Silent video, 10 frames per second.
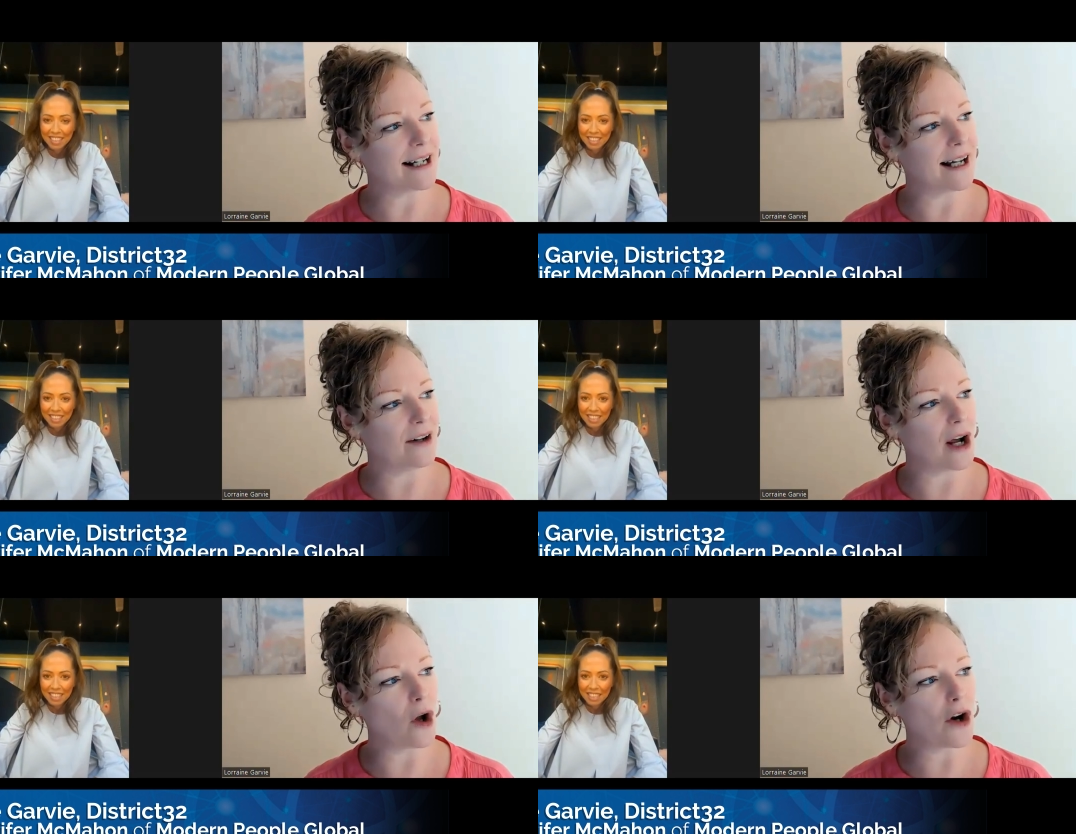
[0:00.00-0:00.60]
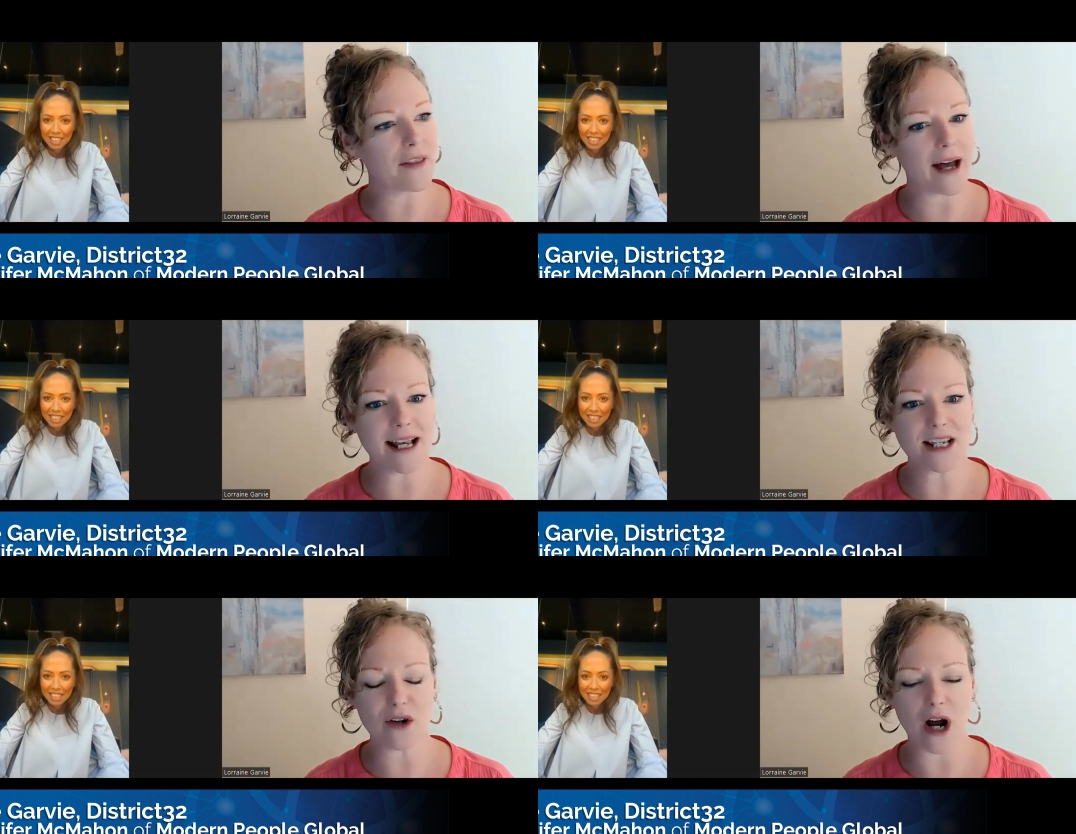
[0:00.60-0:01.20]
Speaker 1: and a lot of
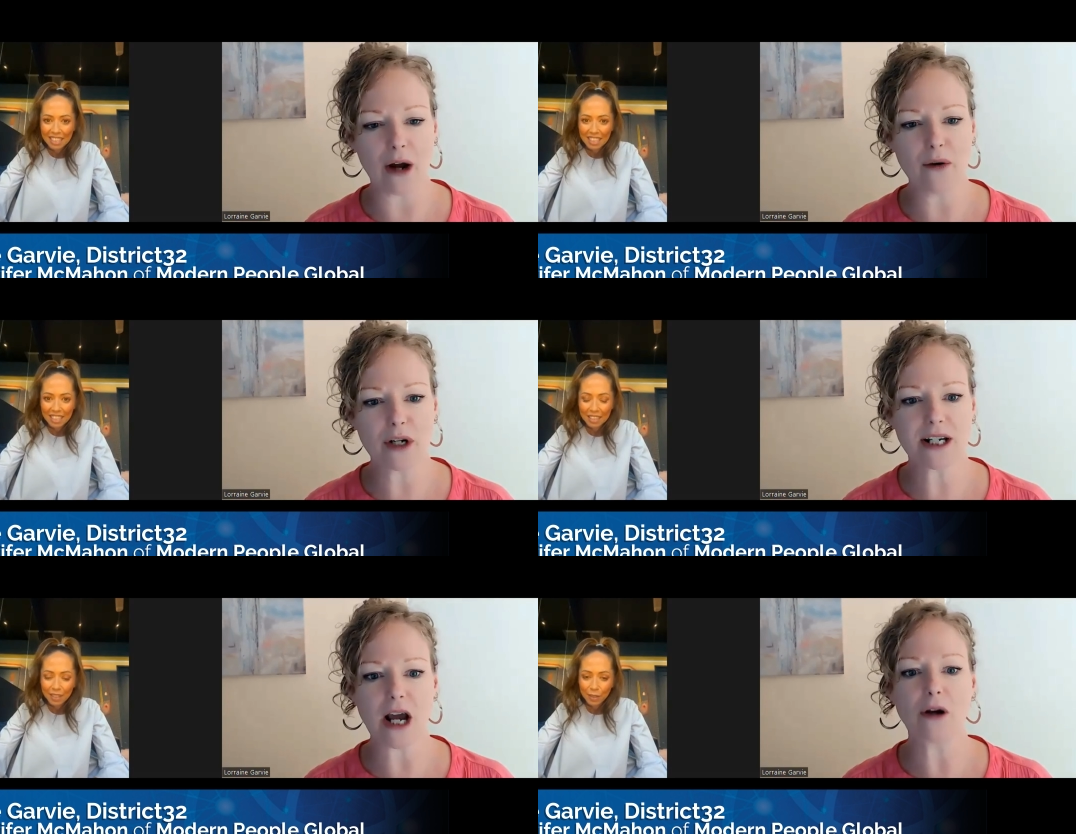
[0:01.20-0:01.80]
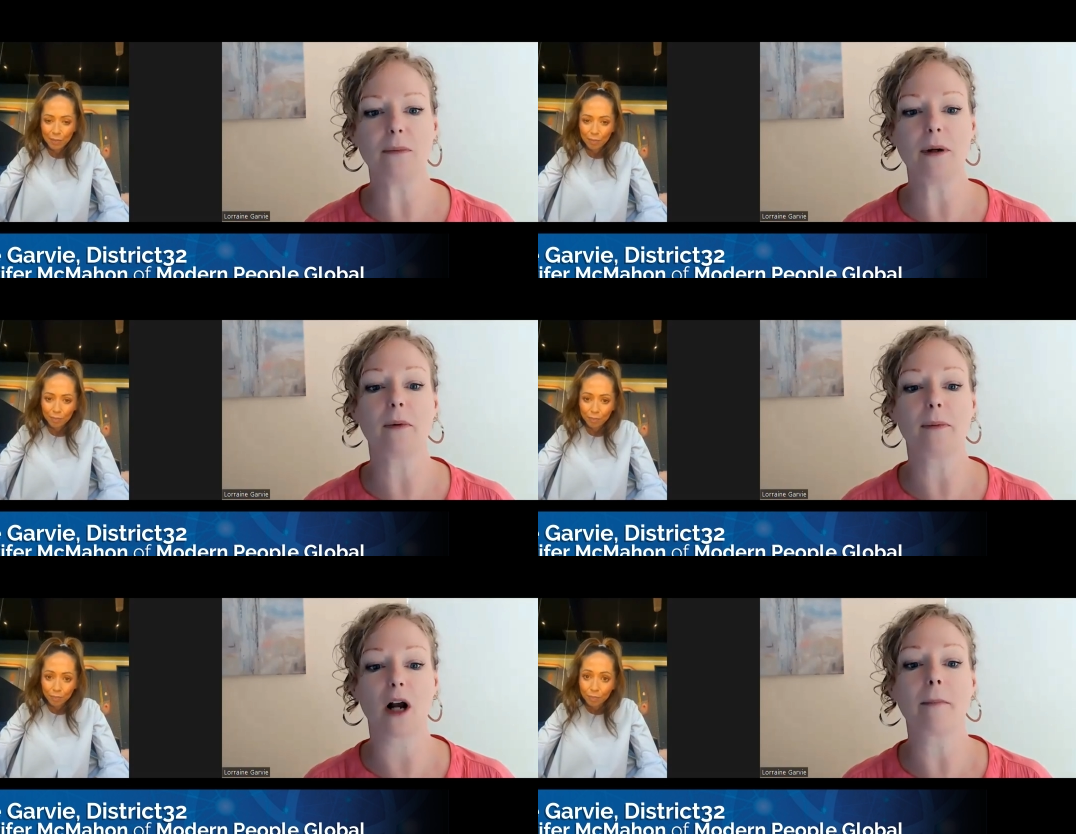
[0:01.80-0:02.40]
that is you know how how do
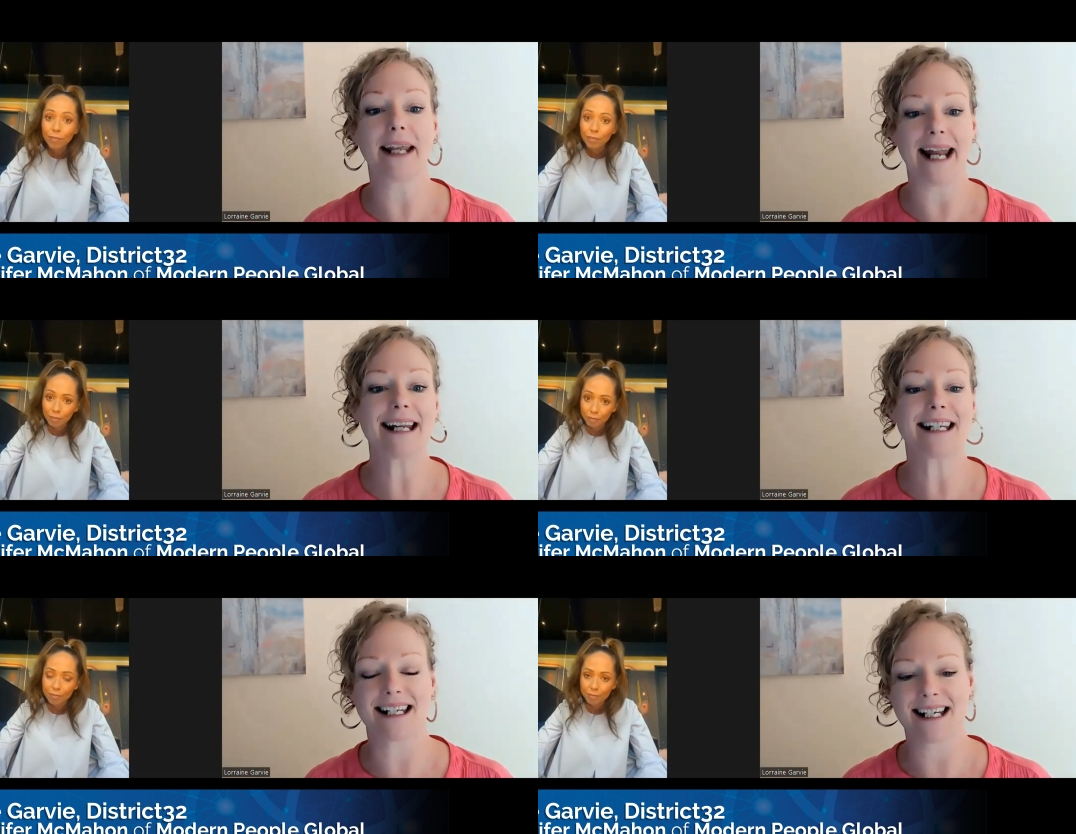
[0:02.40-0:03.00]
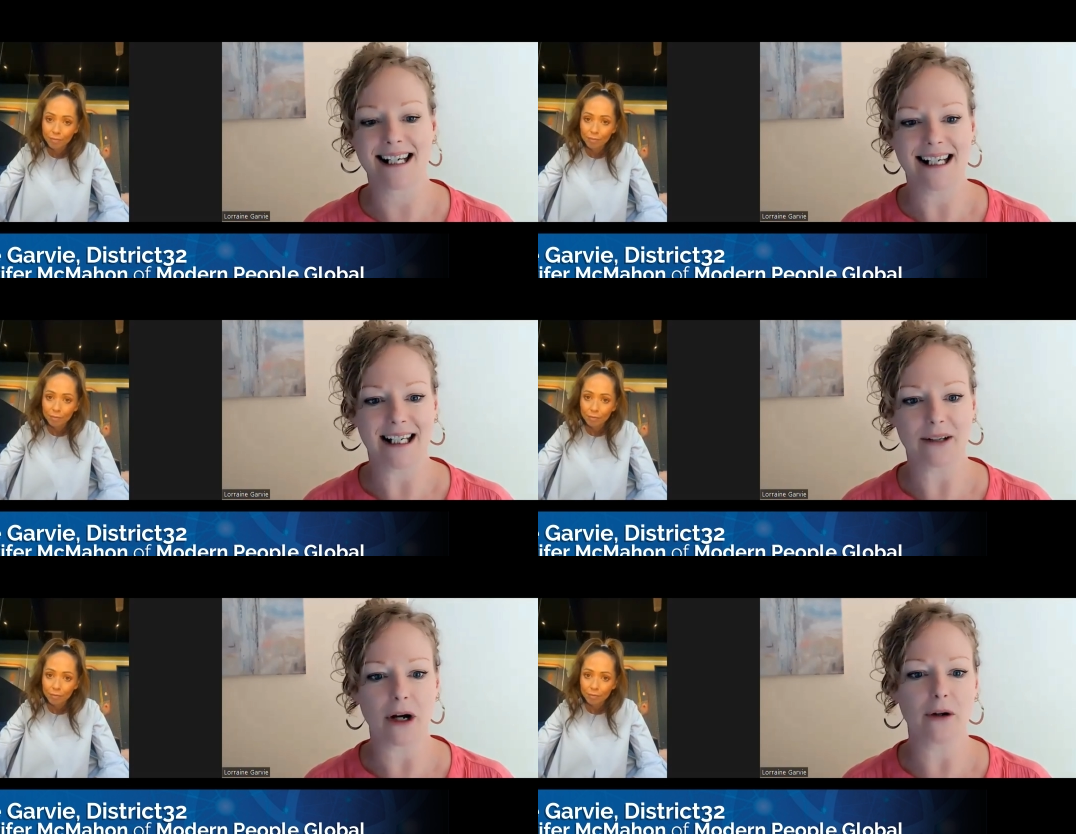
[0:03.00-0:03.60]
people become connected
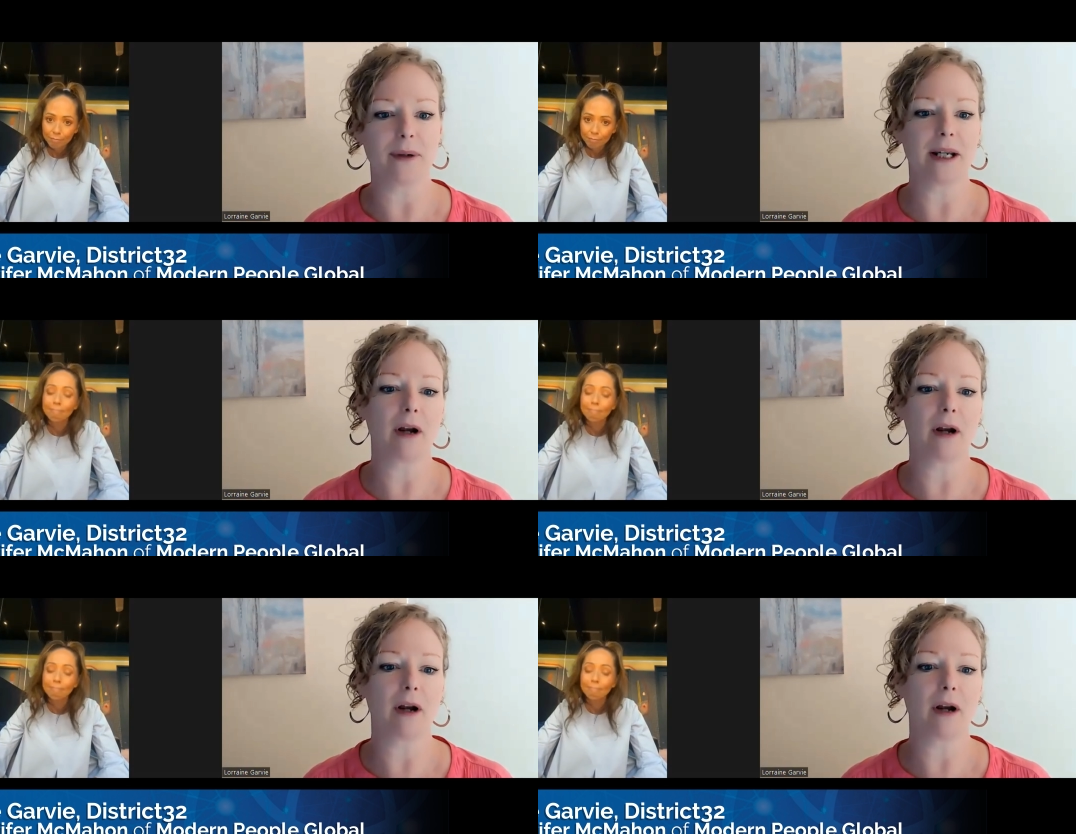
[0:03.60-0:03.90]
you know how do we mm.